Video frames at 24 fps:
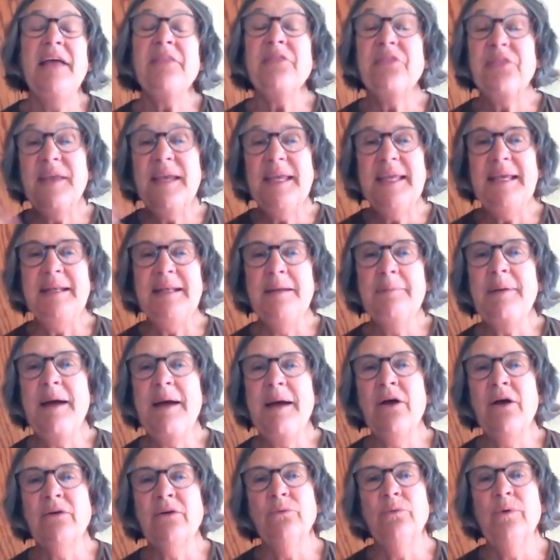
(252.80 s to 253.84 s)
thinking
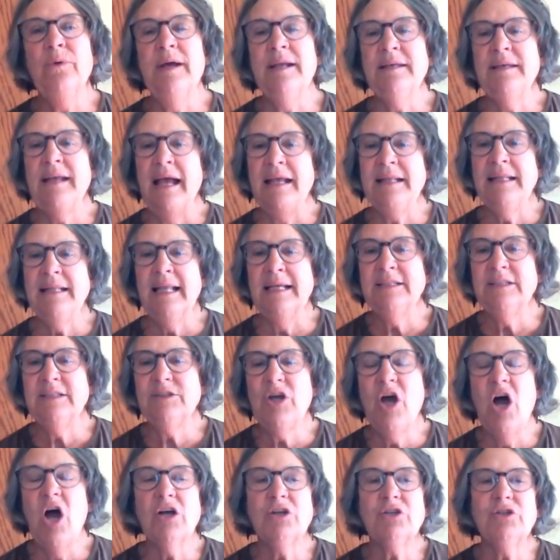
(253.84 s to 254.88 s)
what I'd like to
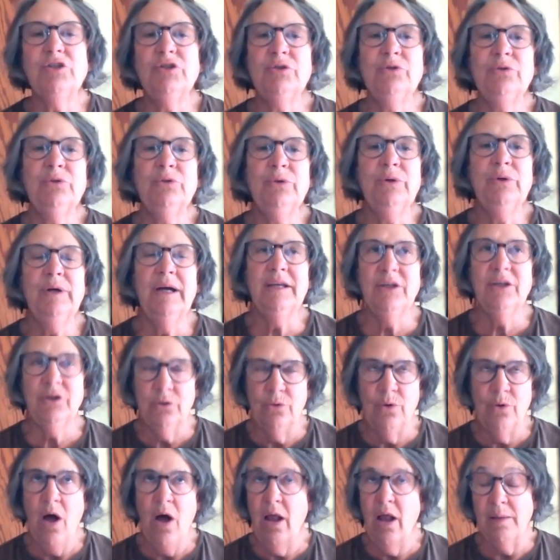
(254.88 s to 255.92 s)
talk to
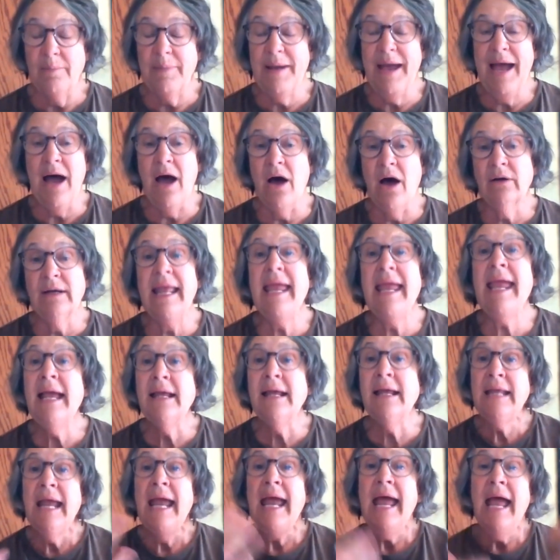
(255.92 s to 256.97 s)
you all about
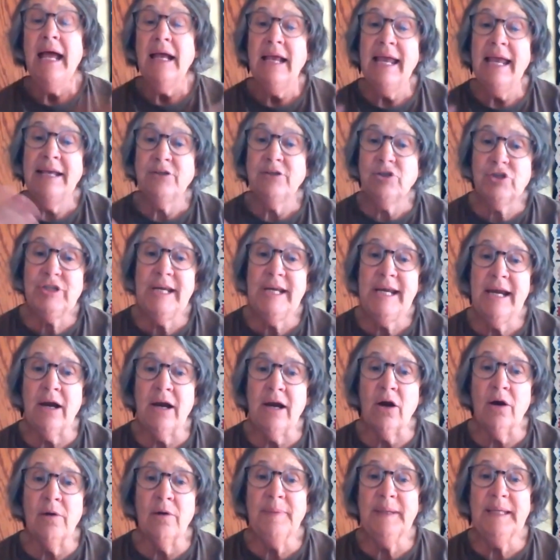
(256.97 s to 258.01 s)
and
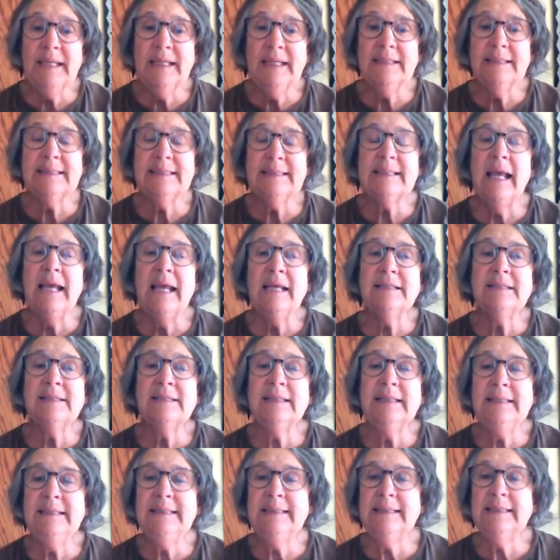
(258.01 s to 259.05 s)
share, because
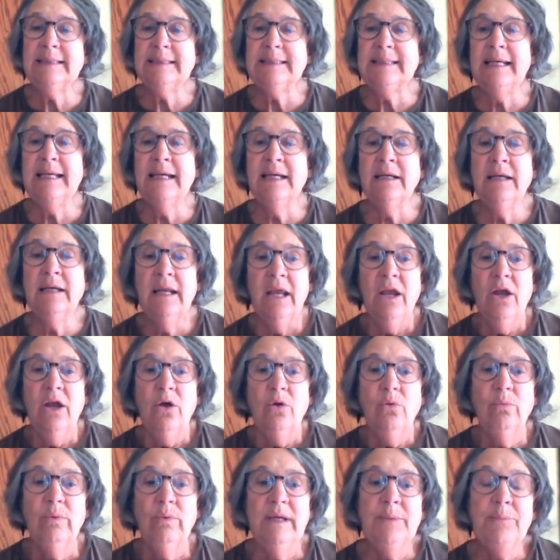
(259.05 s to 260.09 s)
as Lisa said,
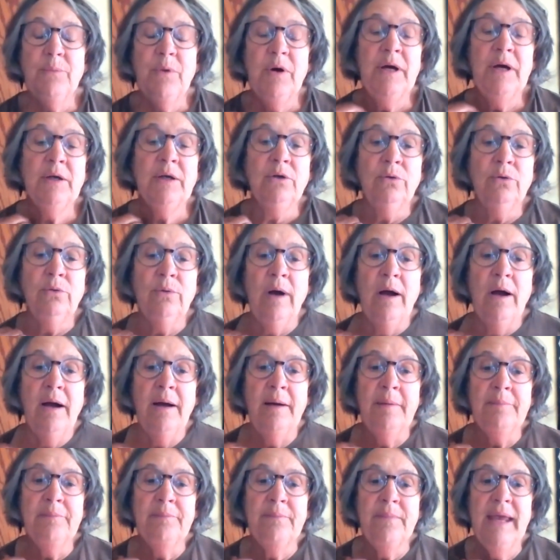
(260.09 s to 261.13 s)
we want
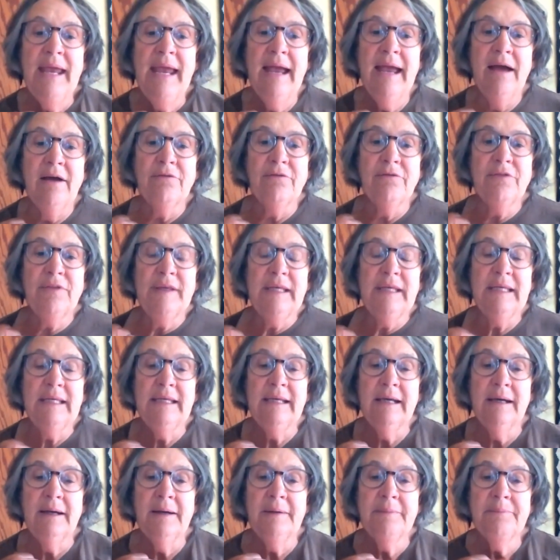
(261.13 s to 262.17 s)
to have the